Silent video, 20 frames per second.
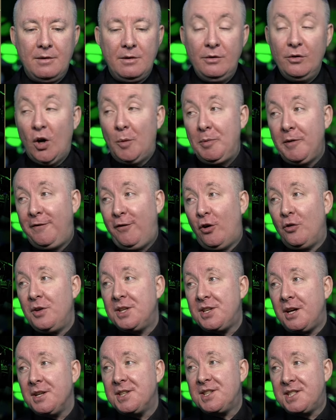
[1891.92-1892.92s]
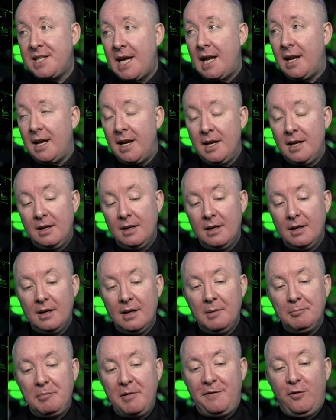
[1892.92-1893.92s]
Not before they start selling,
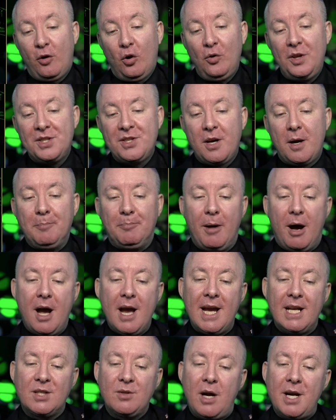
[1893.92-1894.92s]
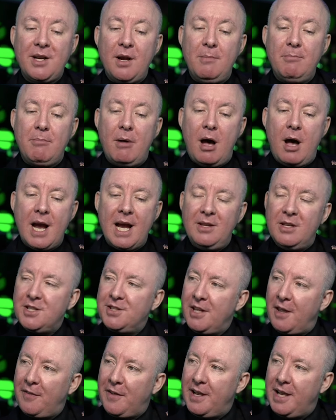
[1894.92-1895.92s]
before they start buying. So I don't mind there's
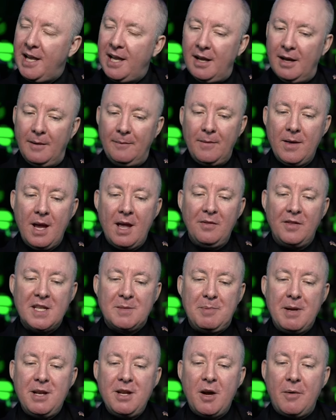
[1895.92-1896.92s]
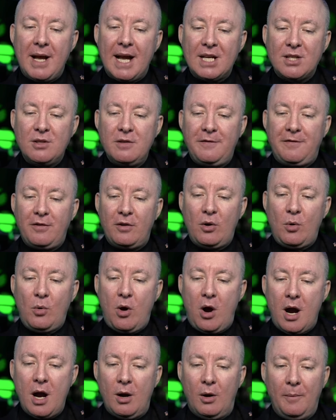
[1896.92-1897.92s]
nothing here. There's been no action for a
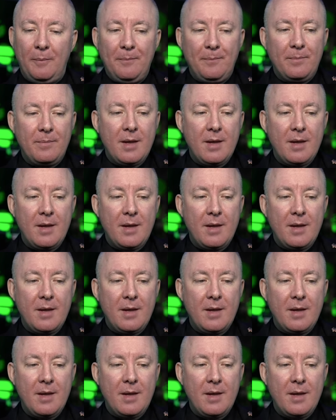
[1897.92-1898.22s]
while.